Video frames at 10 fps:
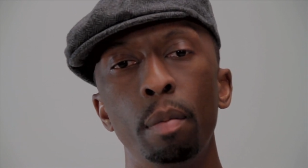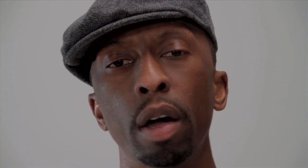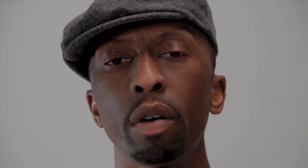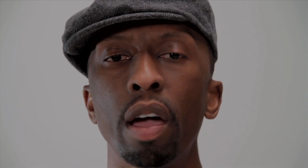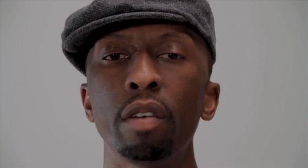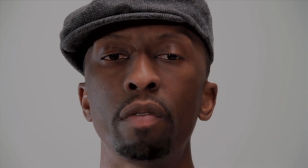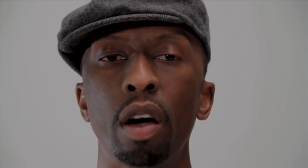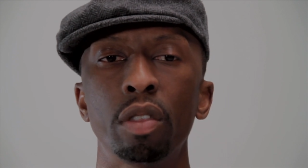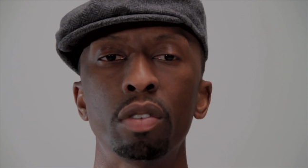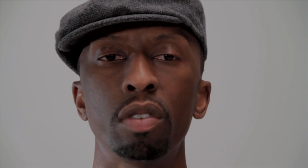My
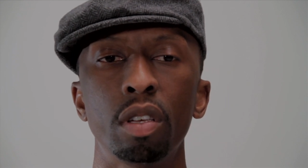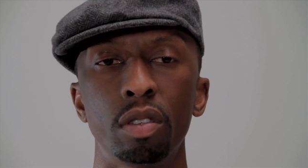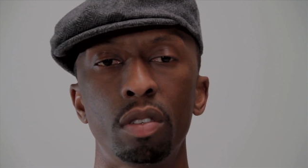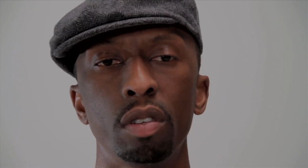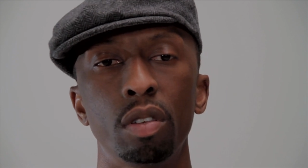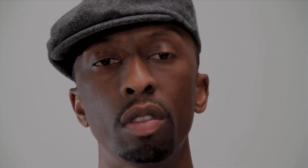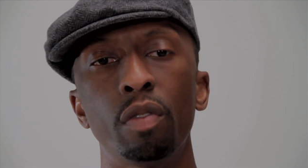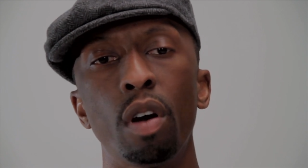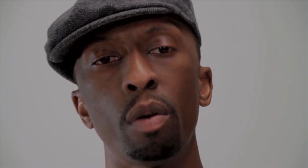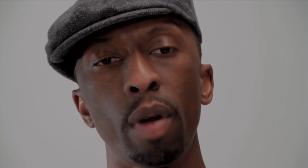grandfather sits to the
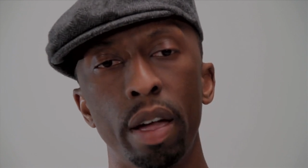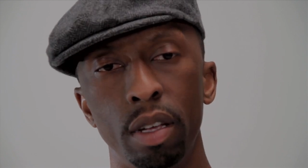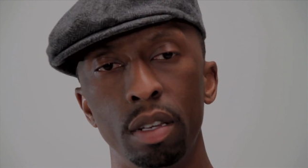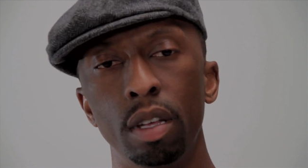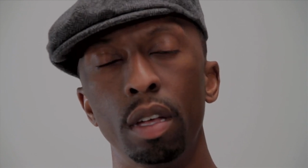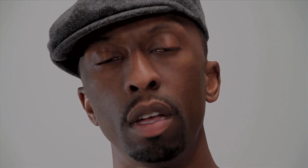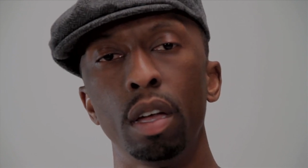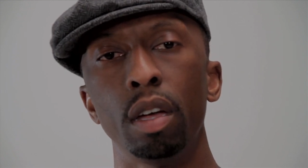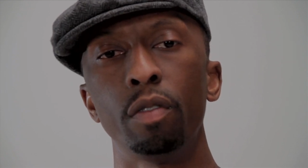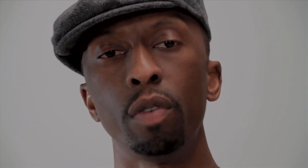far right
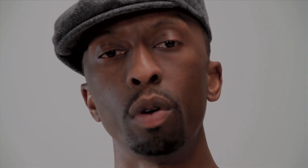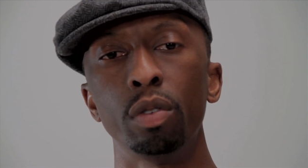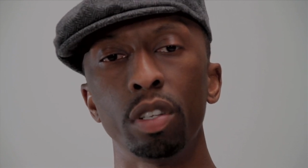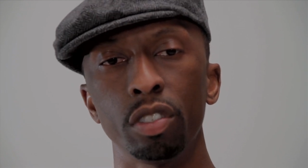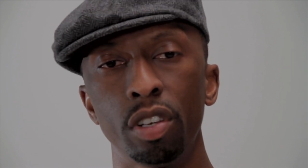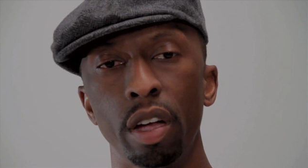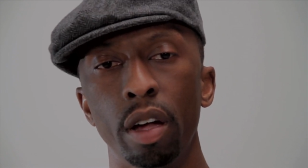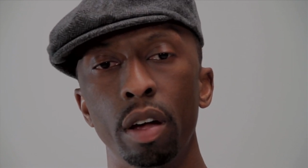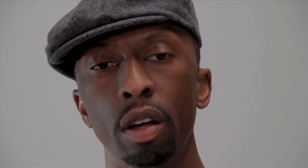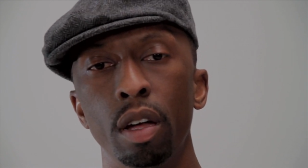in a folding
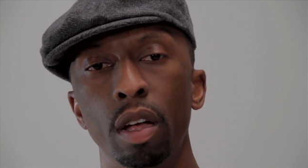chair,